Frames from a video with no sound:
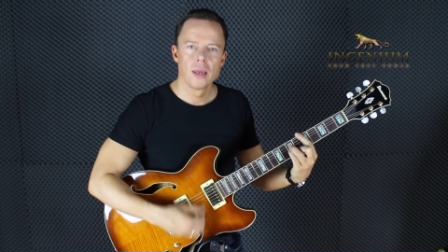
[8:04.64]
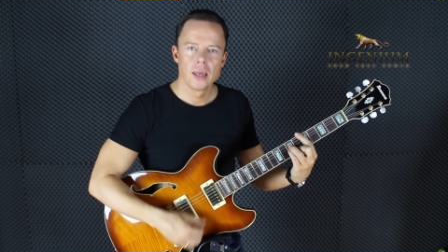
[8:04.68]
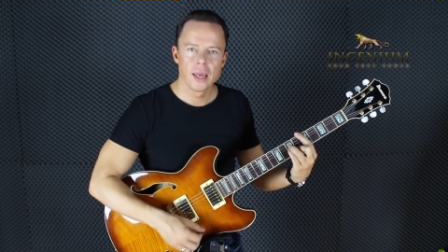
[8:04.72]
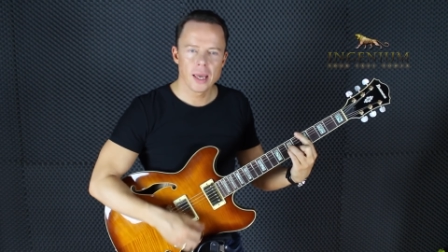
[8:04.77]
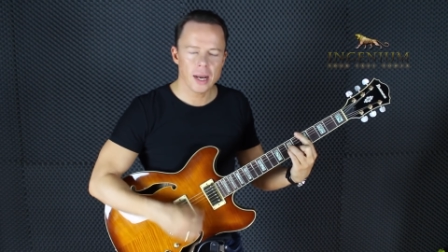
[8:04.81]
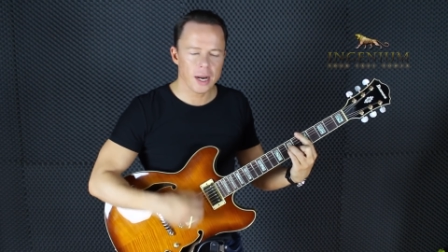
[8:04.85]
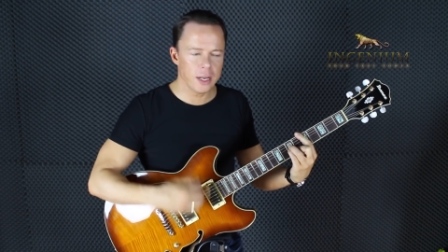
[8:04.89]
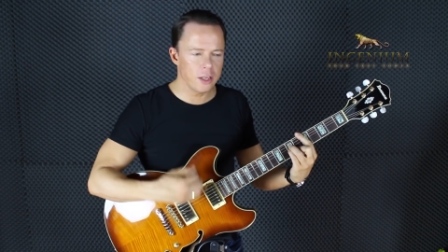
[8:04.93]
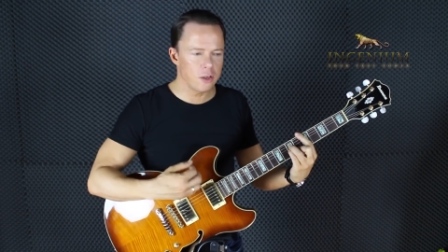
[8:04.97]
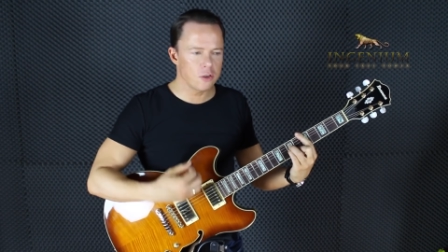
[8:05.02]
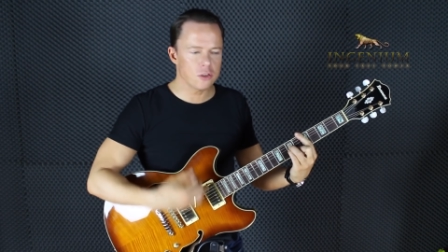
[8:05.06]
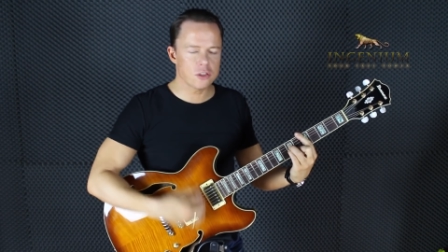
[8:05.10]

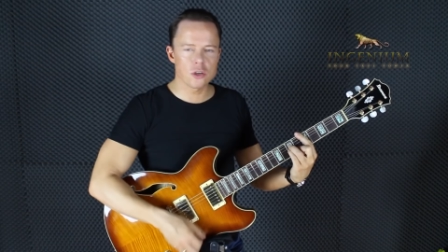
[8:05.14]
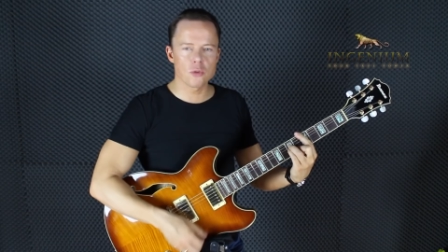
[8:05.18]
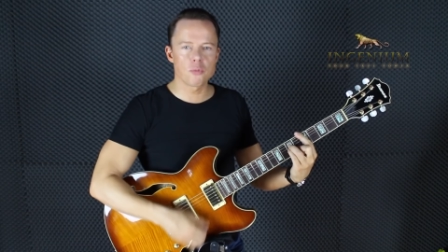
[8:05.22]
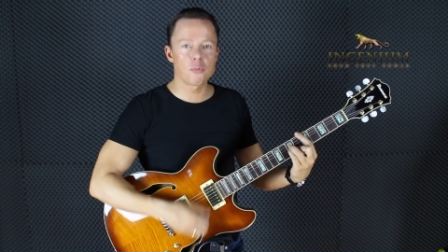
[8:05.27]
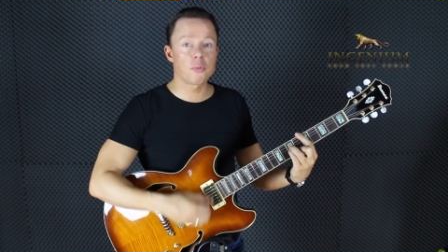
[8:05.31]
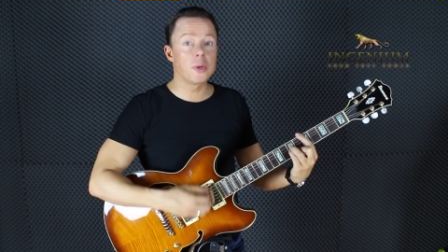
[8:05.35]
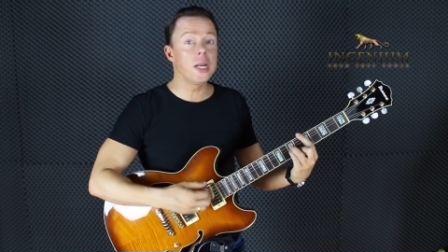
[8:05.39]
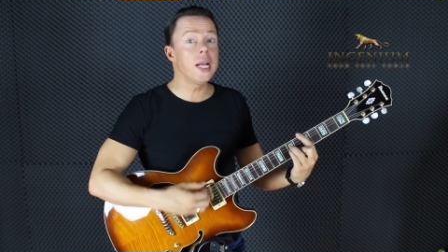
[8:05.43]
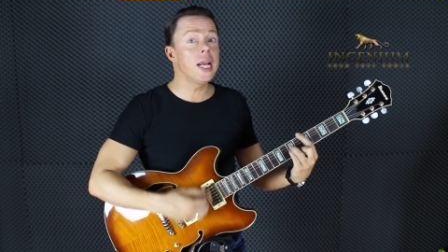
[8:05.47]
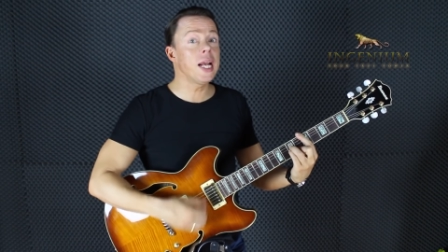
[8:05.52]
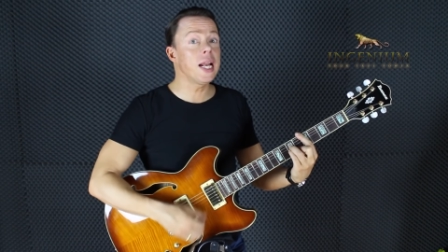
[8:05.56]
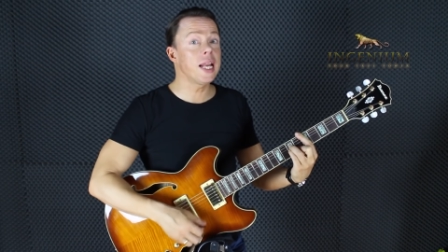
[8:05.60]
And I used to
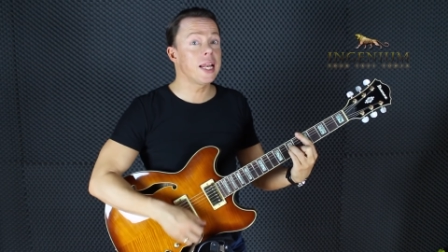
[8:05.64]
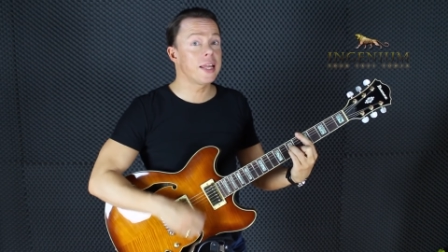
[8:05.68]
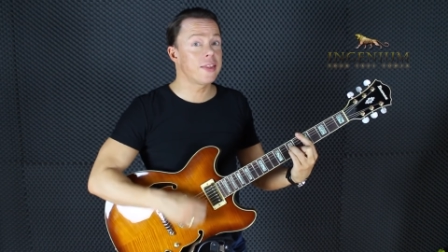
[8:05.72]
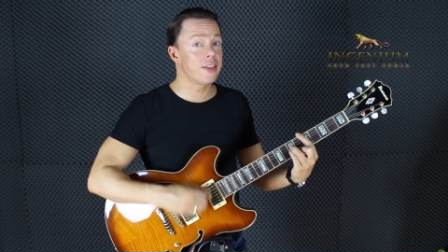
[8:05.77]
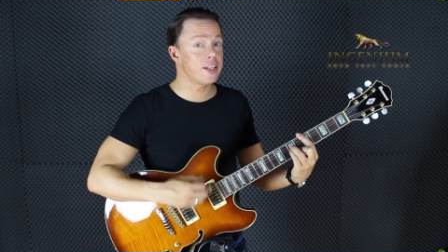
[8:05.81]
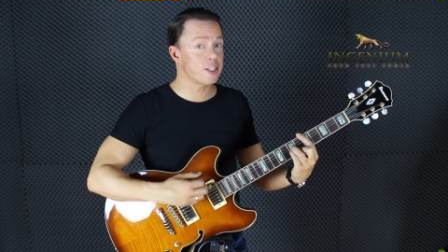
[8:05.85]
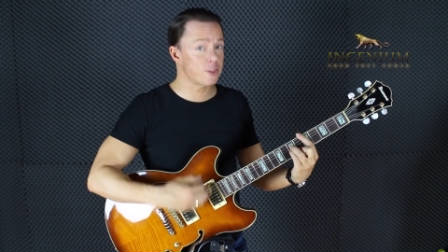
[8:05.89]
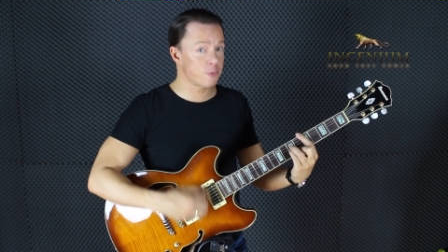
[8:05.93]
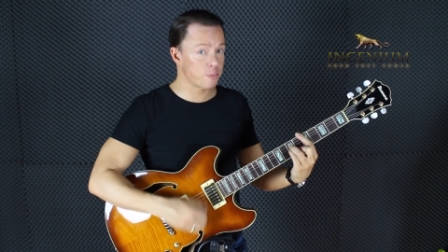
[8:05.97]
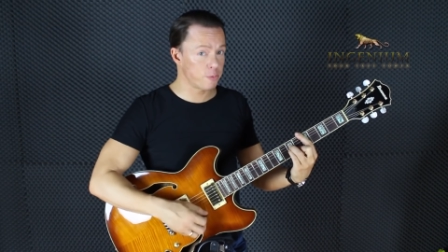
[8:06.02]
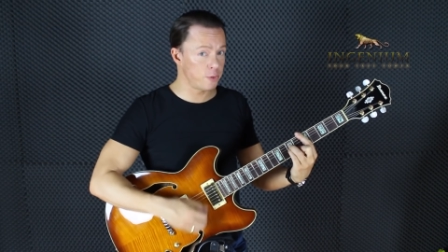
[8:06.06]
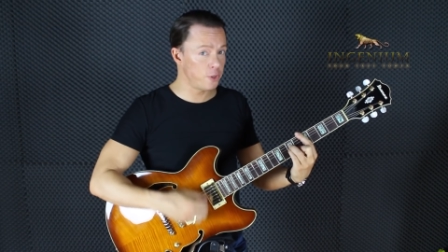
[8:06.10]
really,
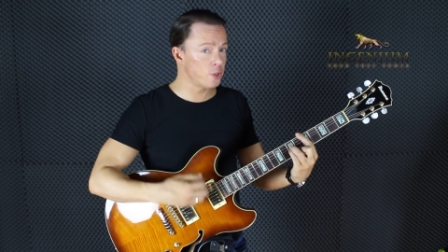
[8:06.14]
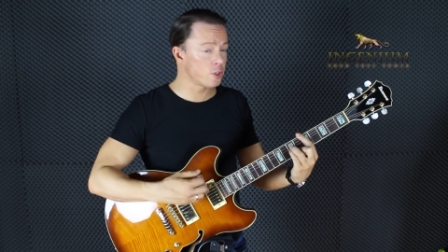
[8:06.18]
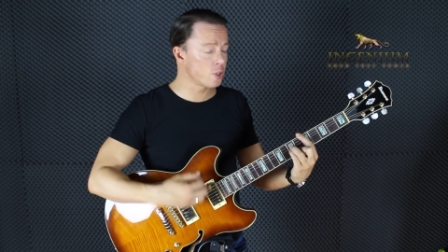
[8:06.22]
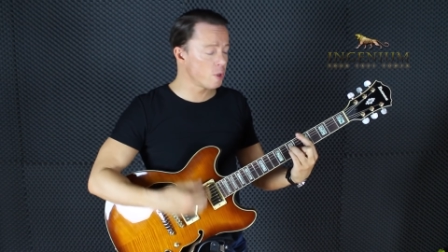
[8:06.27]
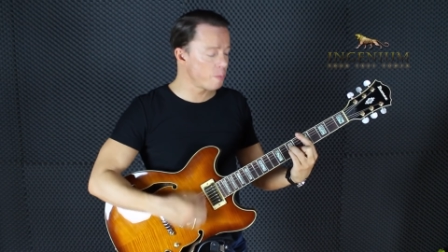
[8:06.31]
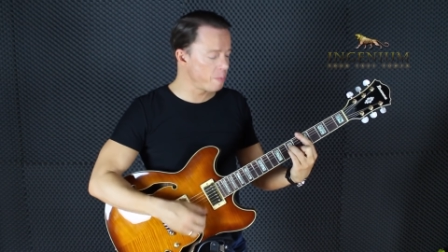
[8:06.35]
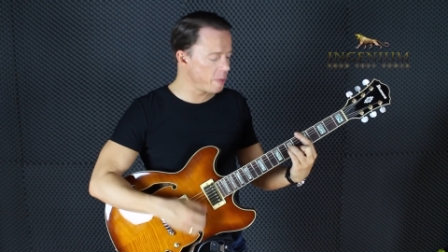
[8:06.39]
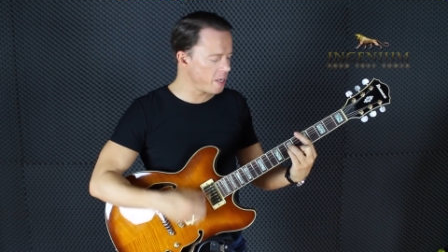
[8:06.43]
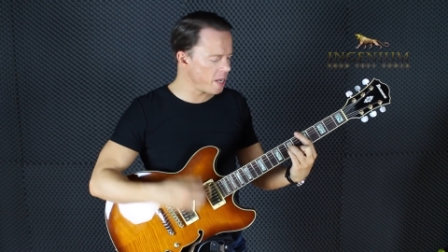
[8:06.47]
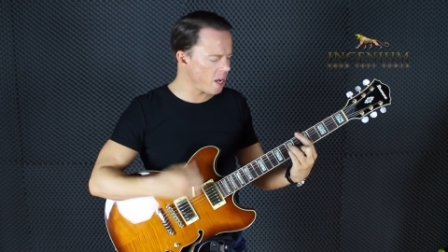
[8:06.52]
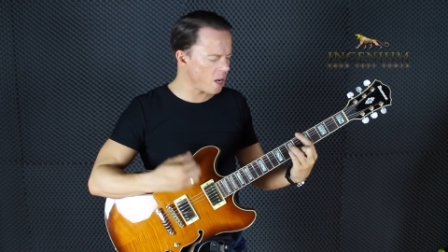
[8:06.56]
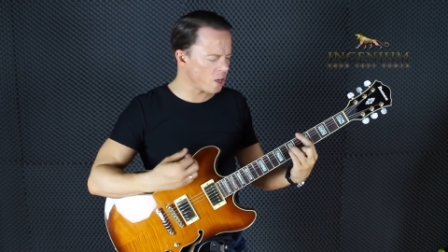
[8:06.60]
this used
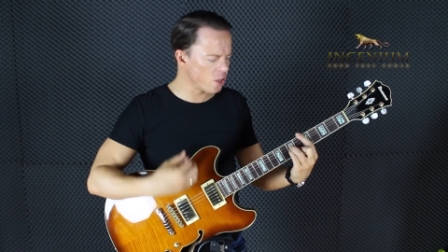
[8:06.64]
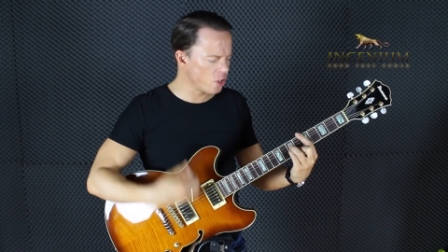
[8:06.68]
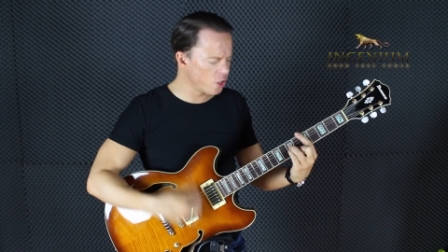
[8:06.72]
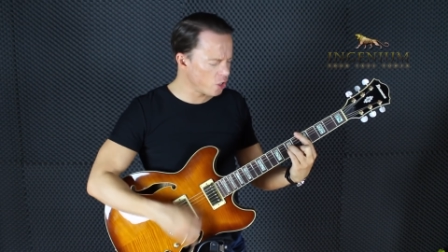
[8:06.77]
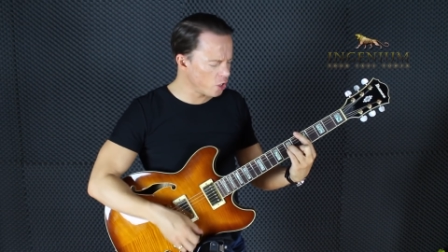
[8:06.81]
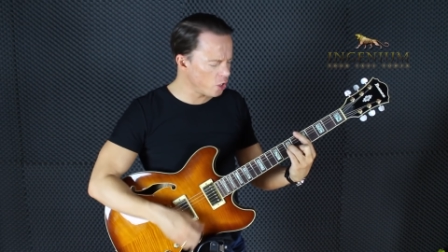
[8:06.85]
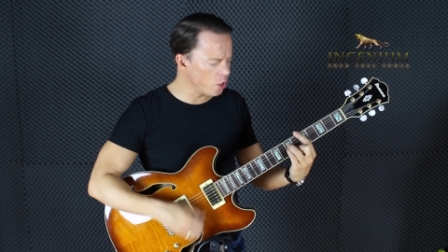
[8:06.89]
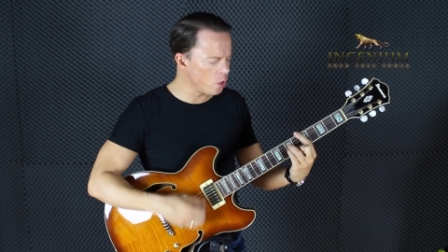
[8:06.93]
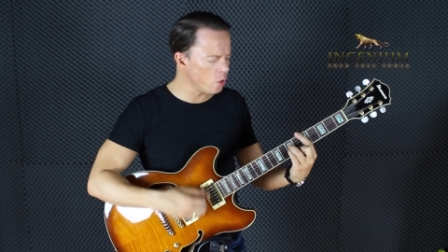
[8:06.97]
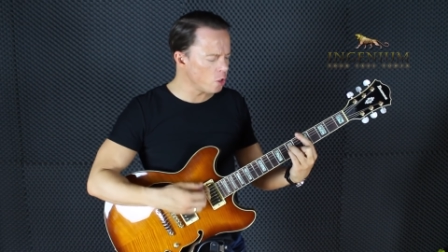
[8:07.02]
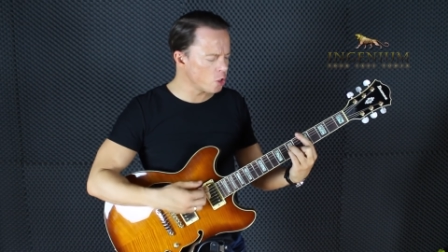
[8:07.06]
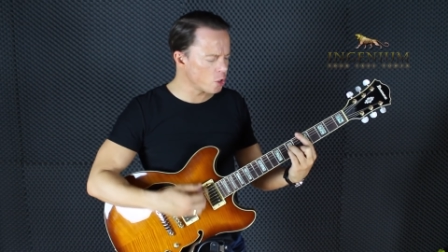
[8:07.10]
to be a
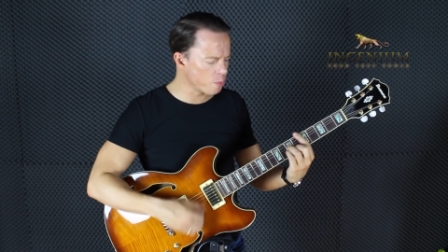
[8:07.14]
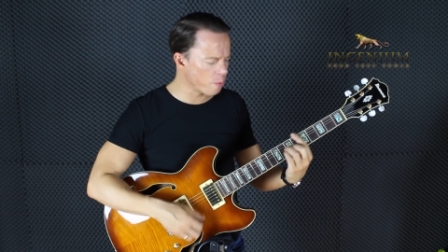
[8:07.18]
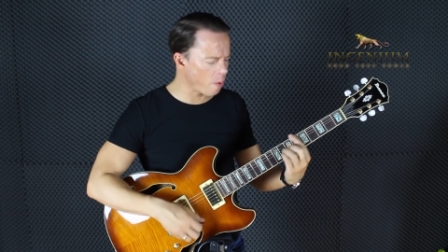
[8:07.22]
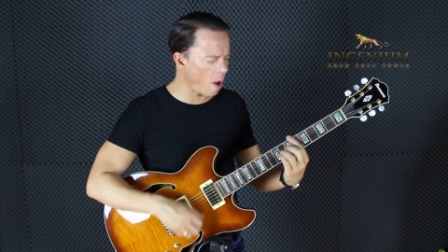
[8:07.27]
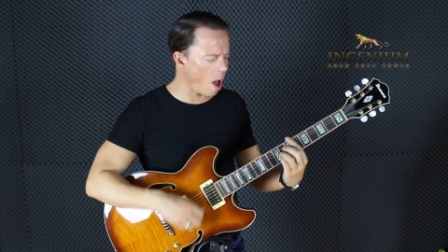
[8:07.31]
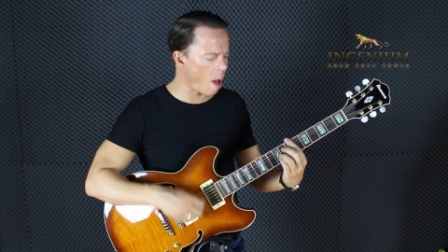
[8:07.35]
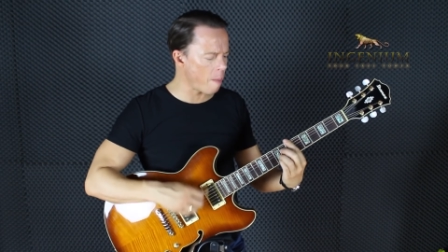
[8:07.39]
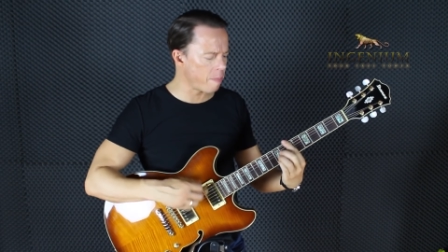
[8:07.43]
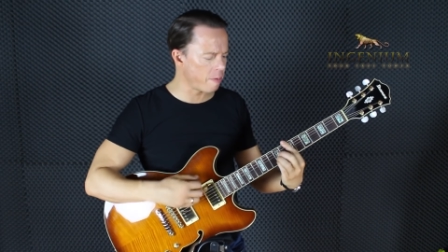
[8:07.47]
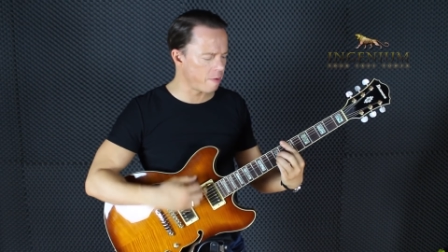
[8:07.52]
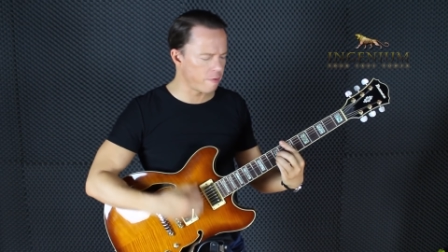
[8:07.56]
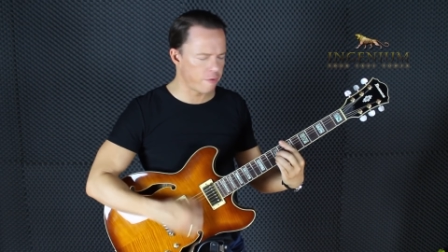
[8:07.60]
huge
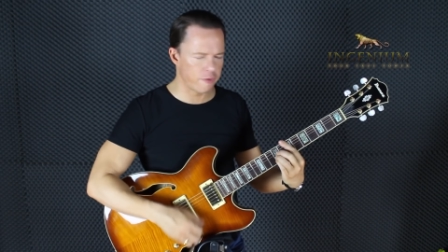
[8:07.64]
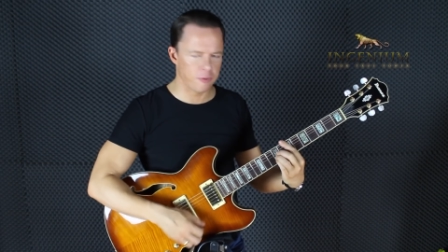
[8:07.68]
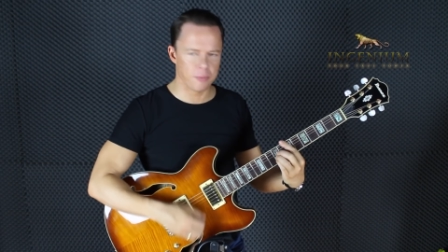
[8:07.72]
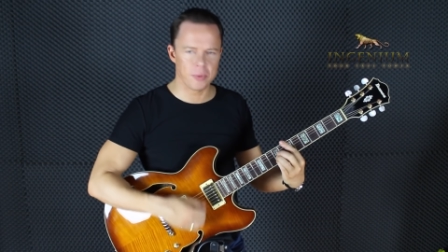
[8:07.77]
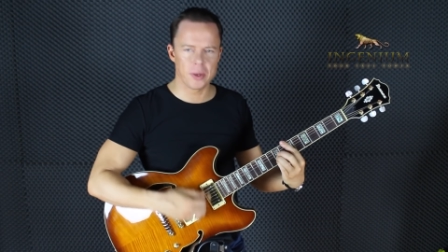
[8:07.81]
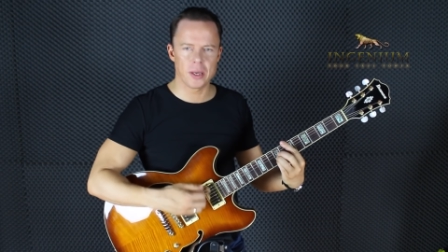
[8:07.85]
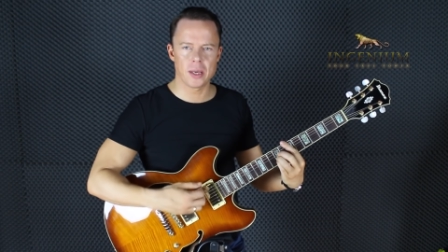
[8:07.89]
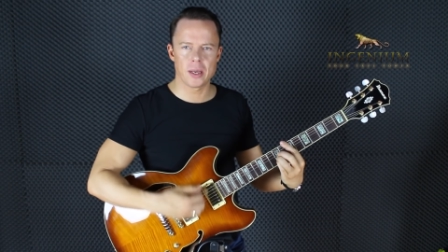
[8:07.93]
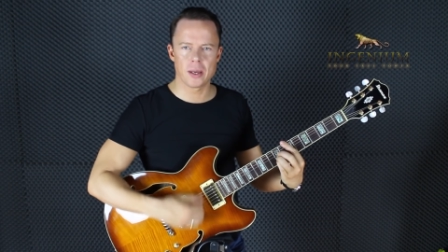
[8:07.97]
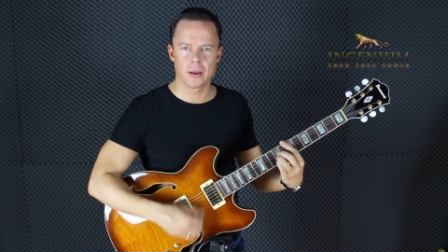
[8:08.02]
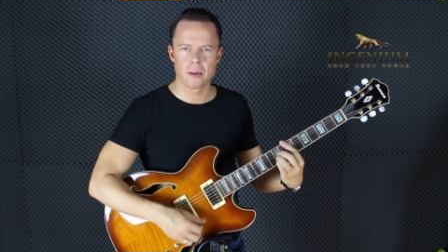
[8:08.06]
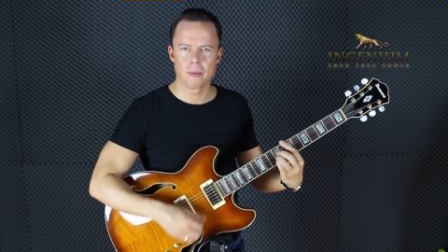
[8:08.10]
problem for
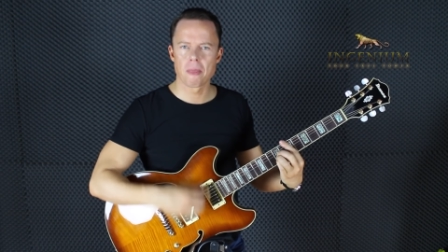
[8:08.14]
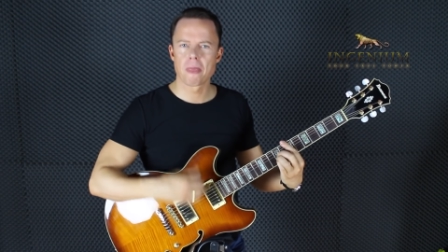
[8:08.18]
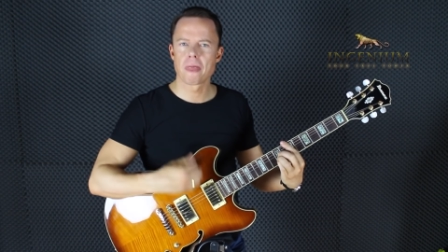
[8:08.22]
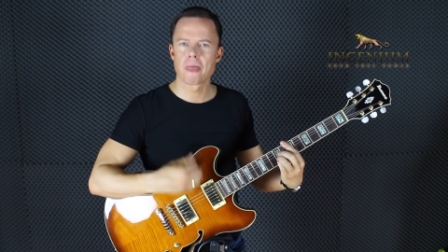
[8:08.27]
me.